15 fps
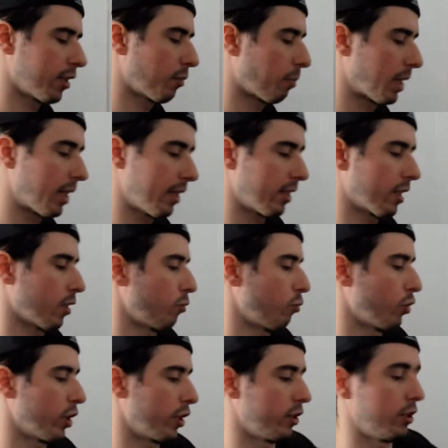depending on
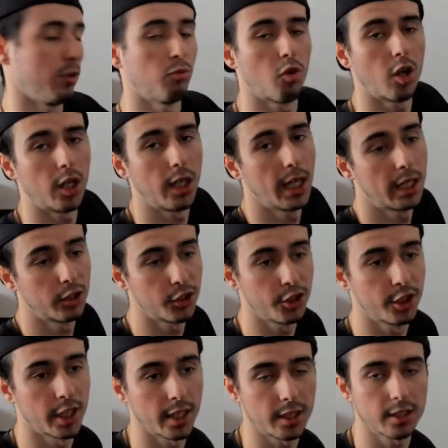where you are
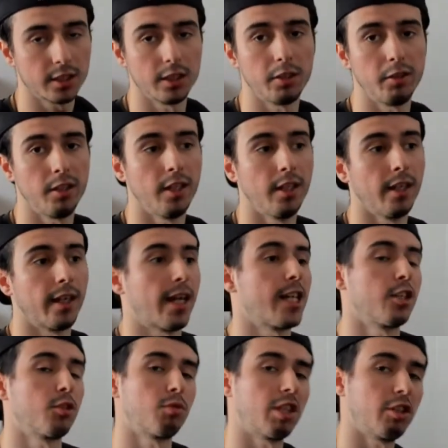energetically,
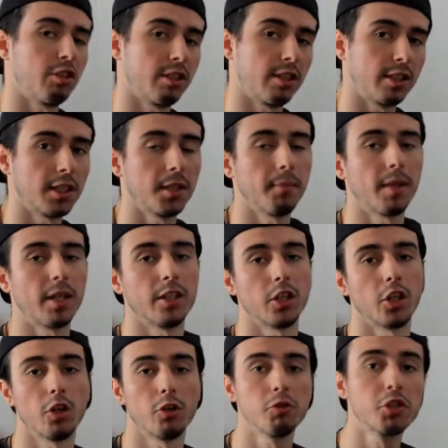as well as them on
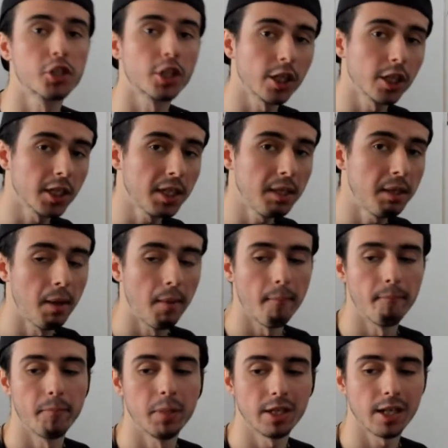their own journey.
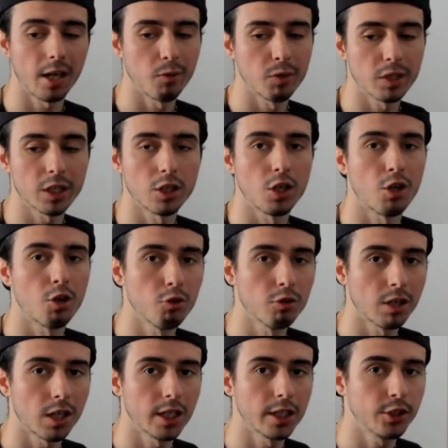But I wouldn't
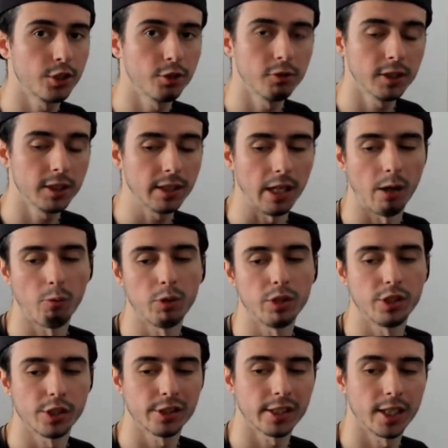hold on to it. I would
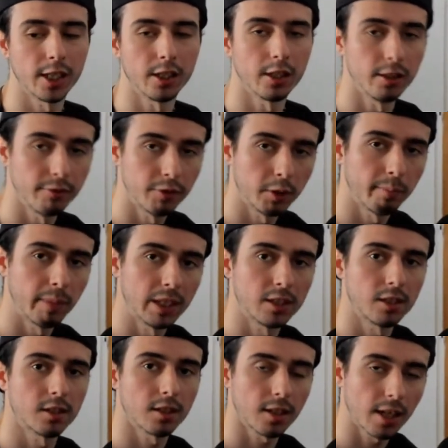just say live your
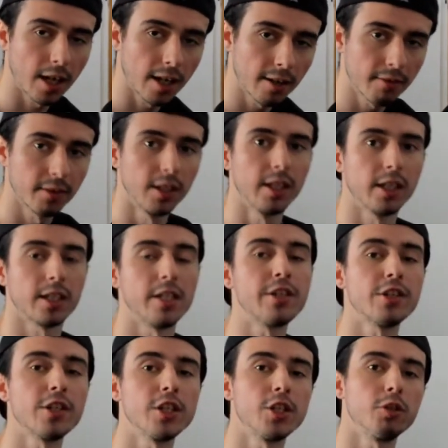best life,
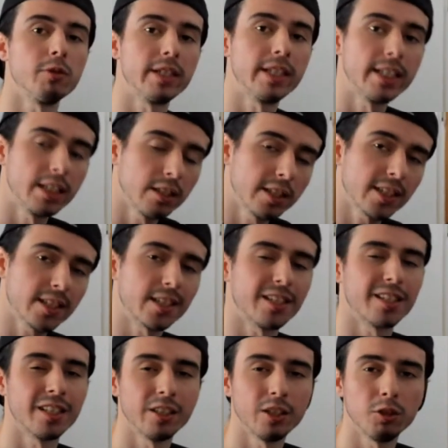continue healing,
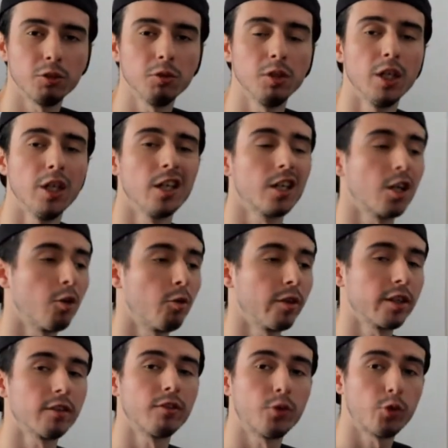continue
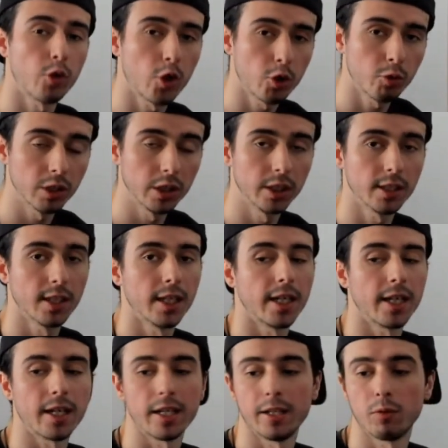going forward,
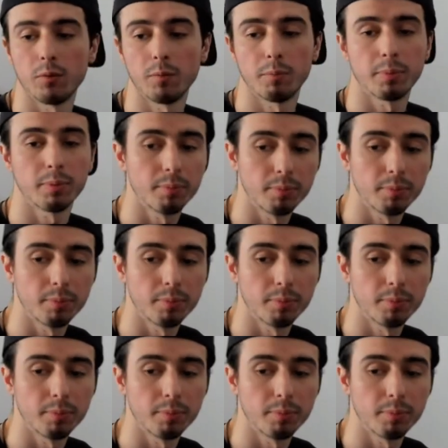and